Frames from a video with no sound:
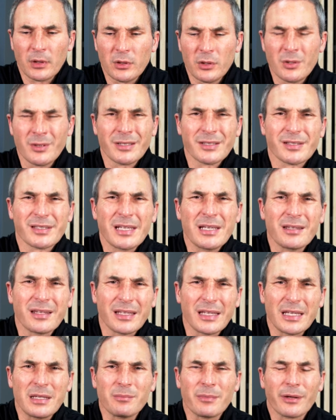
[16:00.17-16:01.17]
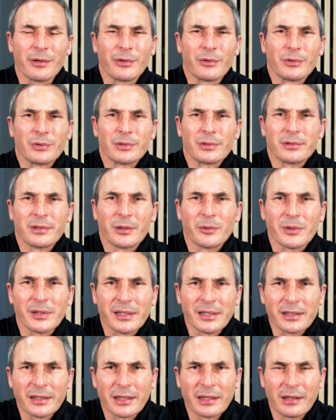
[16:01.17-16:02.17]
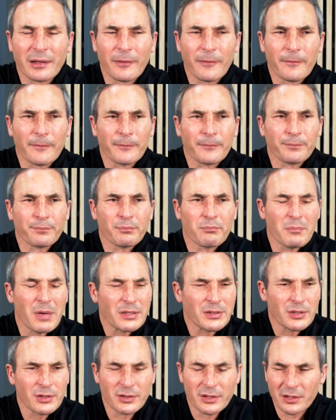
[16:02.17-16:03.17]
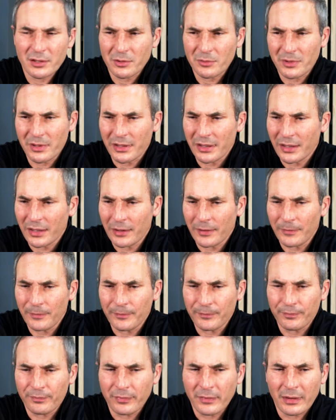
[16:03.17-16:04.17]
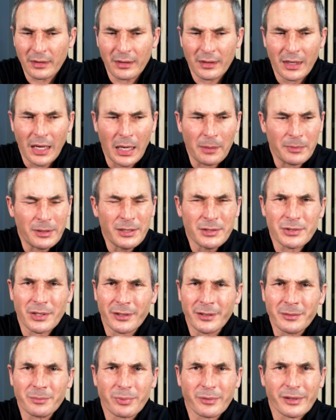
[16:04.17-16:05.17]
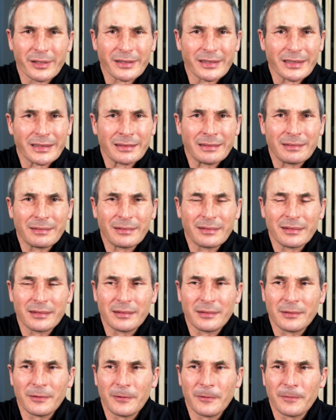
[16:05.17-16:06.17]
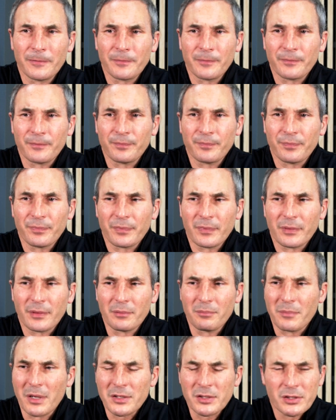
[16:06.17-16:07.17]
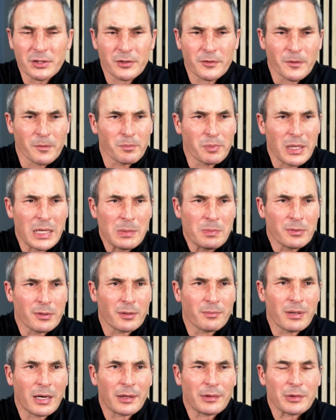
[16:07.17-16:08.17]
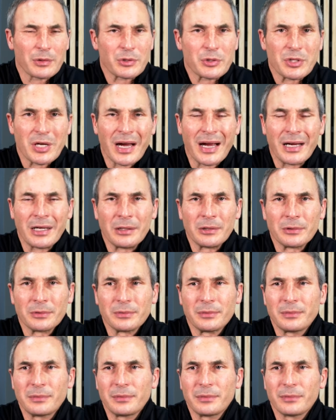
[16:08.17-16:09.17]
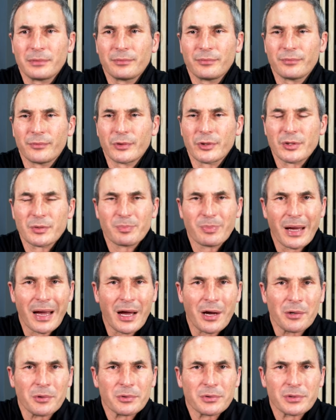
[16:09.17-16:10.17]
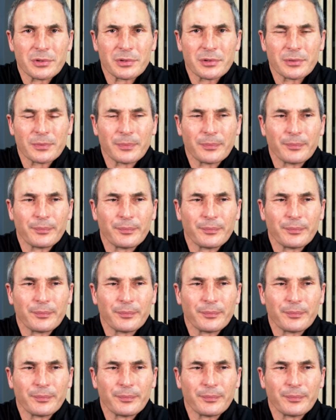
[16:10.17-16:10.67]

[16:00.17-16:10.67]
you ought to see the emails that we get, messages that we get. I mean, it's heartbreaking. Messages from people about their child, their spouse,